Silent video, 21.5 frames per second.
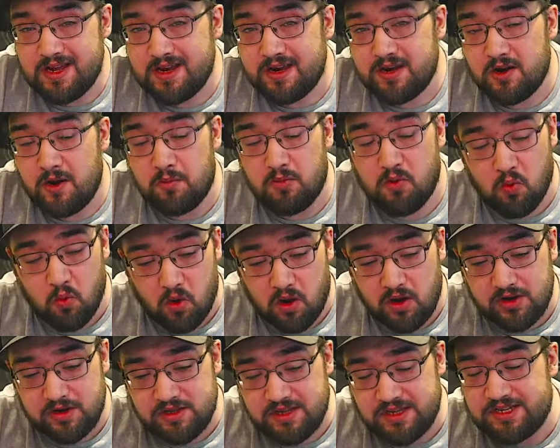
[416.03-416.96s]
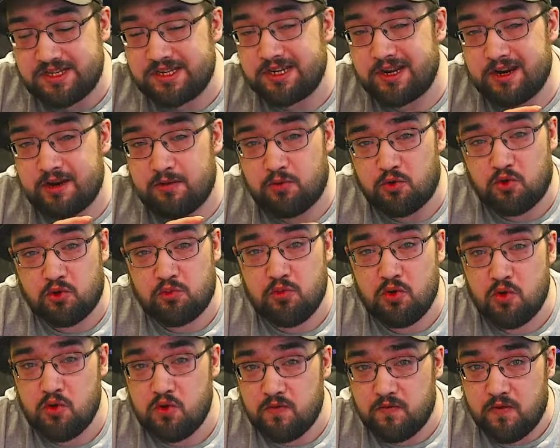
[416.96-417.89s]
number one, this is going to
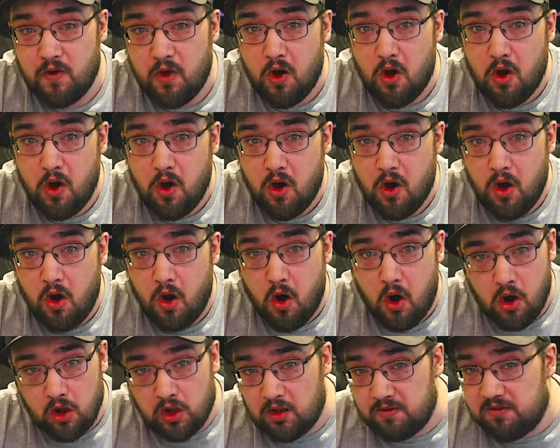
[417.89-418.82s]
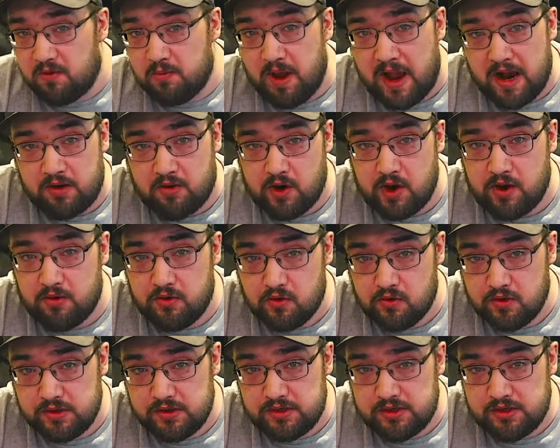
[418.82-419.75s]
remove all of the background
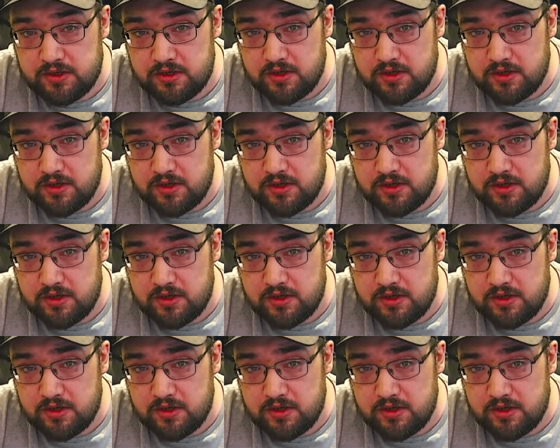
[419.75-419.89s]
noise.